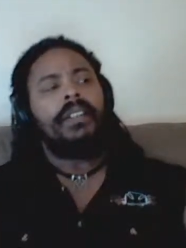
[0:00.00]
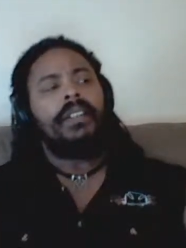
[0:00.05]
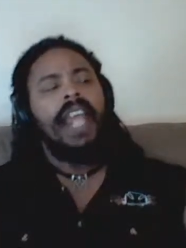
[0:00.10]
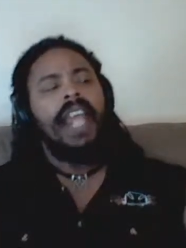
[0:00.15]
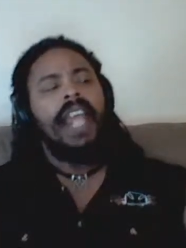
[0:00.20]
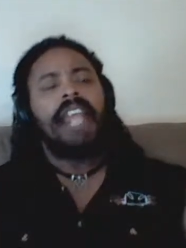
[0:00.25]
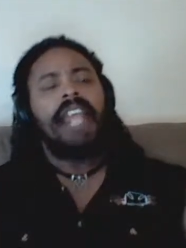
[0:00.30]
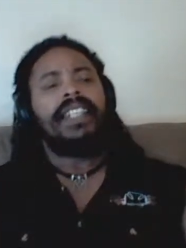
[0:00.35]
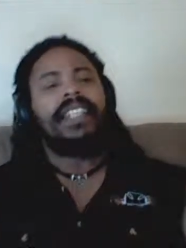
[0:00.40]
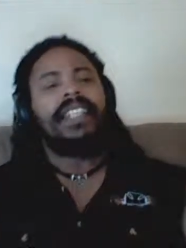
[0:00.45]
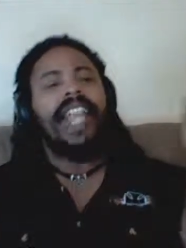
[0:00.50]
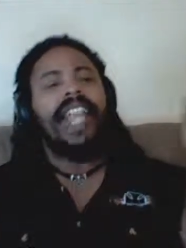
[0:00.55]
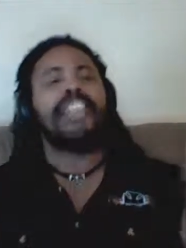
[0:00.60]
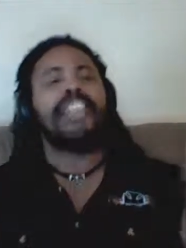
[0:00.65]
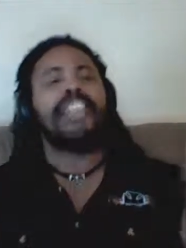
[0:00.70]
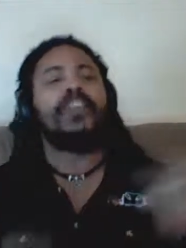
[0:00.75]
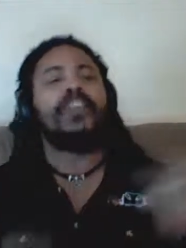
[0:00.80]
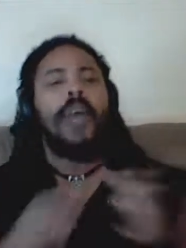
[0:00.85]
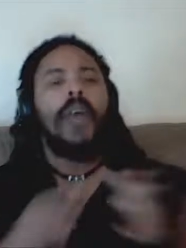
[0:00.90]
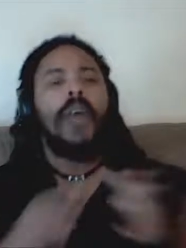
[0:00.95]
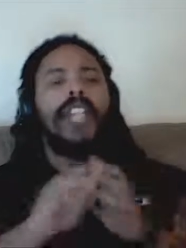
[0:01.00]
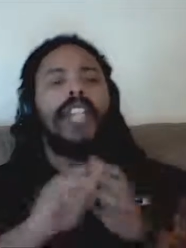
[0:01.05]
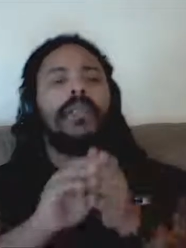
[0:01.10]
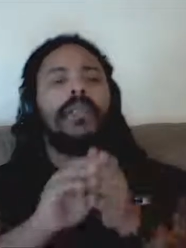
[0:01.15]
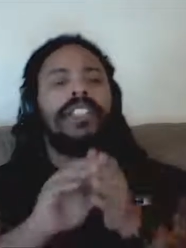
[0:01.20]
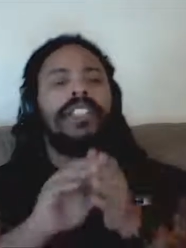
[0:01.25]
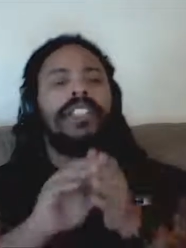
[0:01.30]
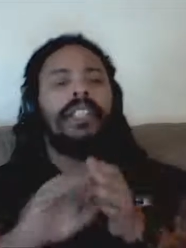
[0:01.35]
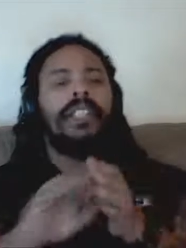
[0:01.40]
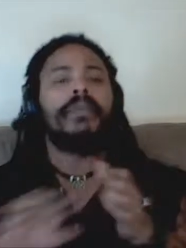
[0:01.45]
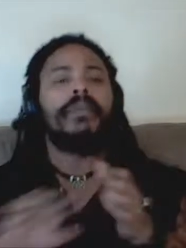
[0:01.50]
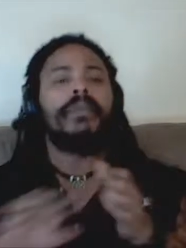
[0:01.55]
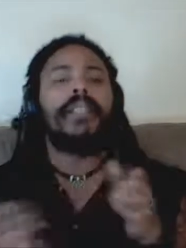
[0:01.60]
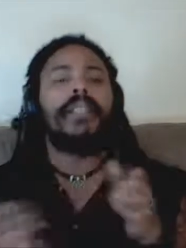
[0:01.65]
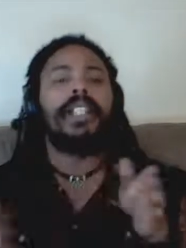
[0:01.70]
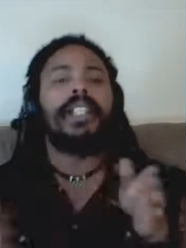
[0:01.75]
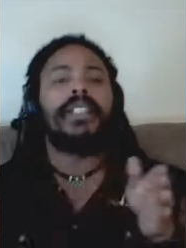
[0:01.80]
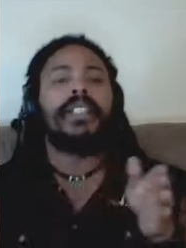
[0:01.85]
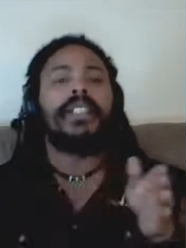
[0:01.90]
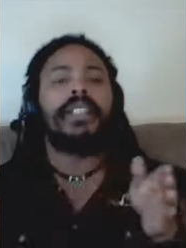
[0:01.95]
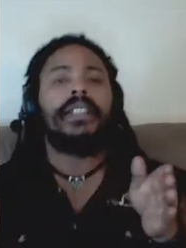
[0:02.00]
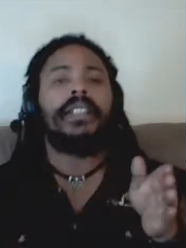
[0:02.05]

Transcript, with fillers: And that's why it was separated.